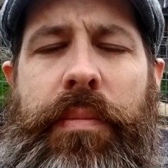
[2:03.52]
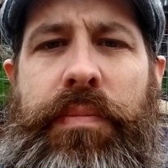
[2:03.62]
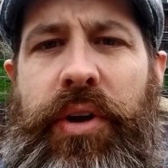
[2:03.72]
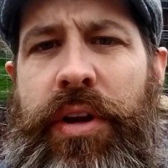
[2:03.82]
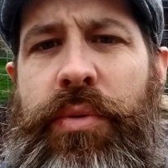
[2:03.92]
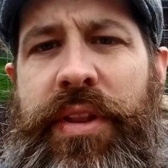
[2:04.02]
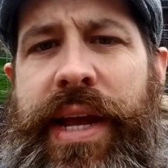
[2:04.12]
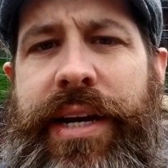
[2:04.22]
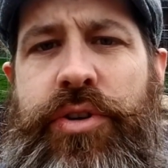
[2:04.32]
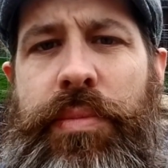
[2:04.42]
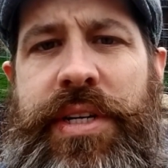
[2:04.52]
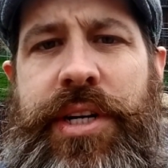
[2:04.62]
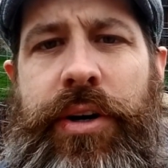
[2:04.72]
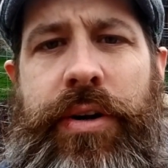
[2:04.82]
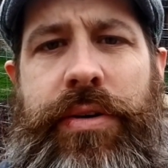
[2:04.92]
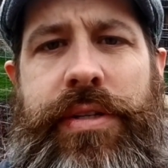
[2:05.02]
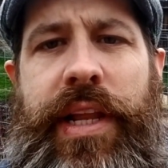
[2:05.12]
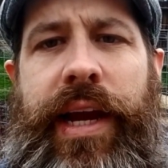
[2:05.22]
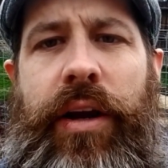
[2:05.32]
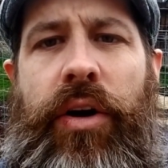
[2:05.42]
Building with natural materials
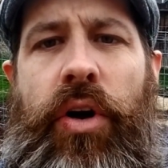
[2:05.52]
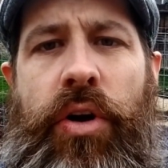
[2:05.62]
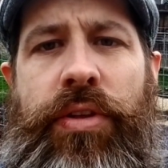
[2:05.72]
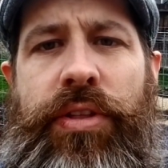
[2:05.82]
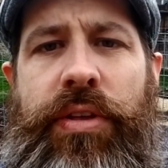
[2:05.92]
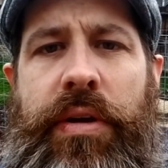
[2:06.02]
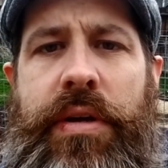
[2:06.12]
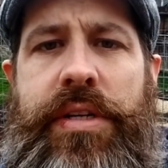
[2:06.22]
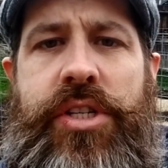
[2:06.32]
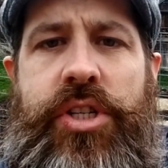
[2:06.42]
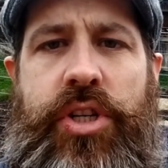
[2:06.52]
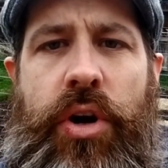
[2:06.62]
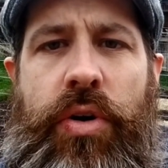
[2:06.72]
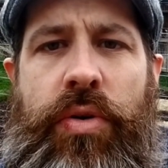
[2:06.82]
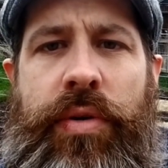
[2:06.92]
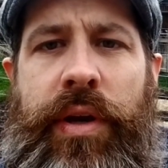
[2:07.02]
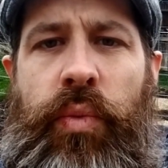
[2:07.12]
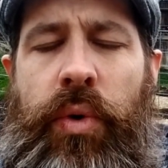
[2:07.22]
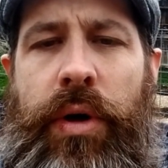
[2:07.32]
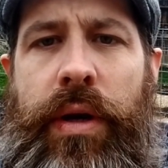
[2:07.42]
like earth, stone, and
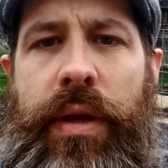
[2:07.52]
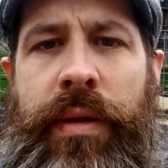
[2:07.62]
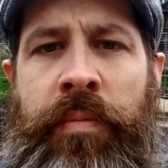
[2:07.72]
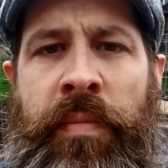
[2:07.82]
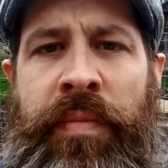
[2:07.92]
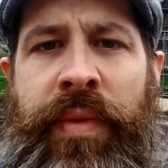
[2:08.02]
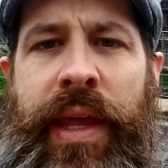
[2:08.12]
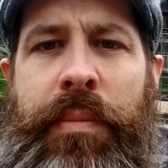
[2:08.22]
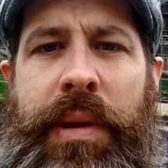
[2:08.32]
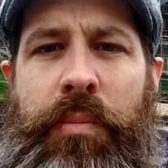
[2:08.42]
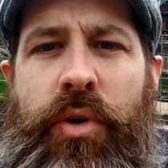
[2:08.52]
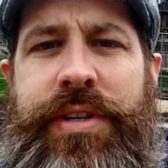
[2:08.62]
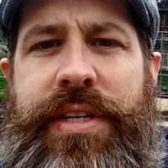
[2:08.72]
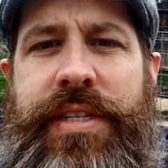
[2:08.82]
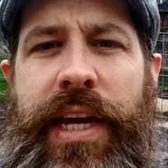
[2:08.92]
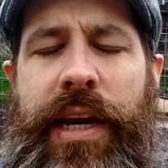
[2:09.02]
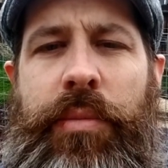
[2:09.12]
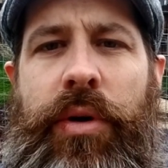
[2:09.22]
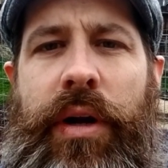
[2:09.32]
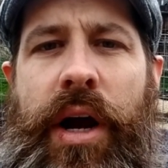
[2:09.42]
wood can be more
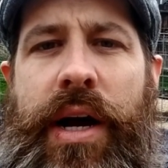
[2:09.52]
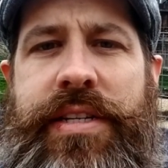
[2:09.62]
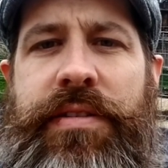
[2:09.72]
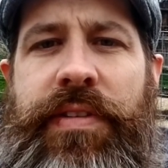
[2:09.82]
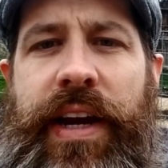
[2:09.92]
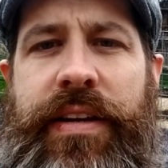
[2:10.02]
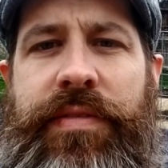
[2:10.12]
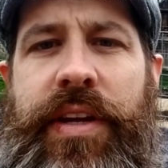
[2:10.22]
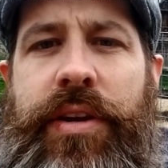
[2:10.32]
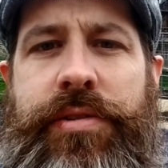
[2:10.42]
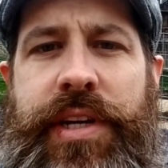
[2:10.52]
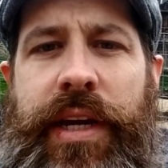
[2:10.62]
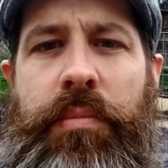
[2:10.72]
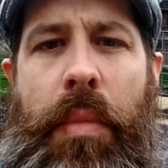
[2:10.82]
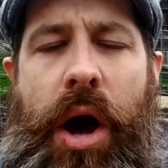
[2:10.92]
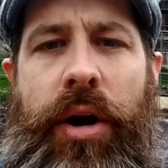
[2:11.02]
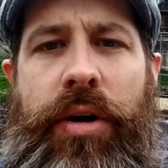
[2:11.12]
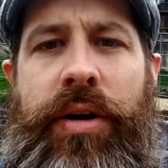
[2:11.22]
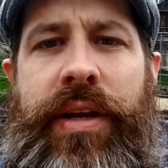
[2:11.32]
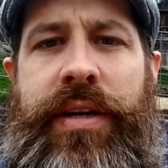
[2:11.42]
sustainable and cost-effective than using
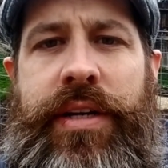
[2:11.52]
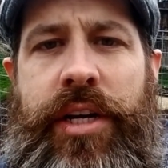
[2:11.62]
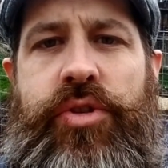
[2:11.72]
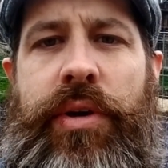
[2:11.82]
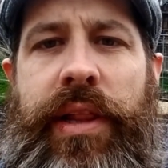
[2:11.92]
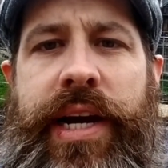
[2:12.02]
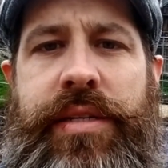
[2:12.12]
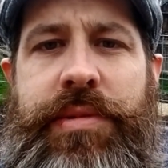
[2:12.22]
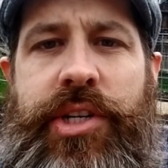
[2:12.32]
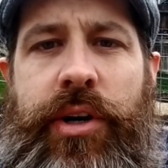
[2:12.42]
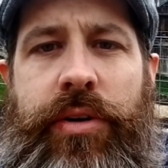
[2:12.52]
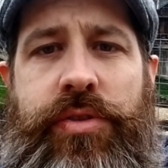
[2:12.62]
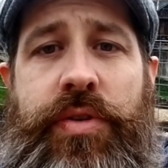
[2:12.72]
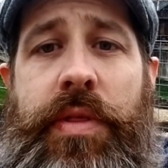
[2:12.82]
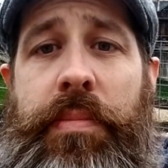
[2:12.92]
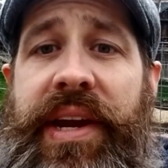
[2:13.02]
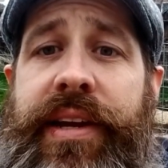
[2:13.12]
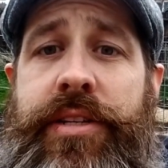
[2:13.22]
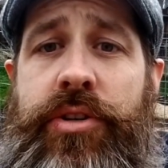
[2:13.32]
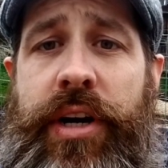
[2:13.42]
modern industrialized materials from the big
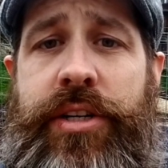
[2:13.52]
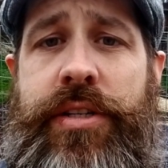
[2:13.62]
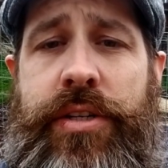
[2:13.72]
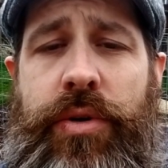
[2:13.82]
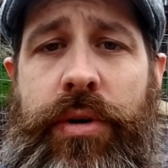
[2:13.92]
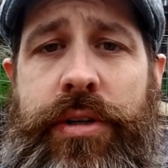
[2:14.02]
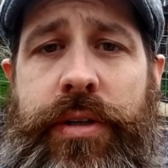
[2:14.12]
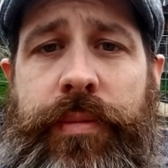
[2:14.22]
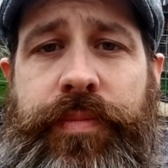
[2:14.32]
construction stores.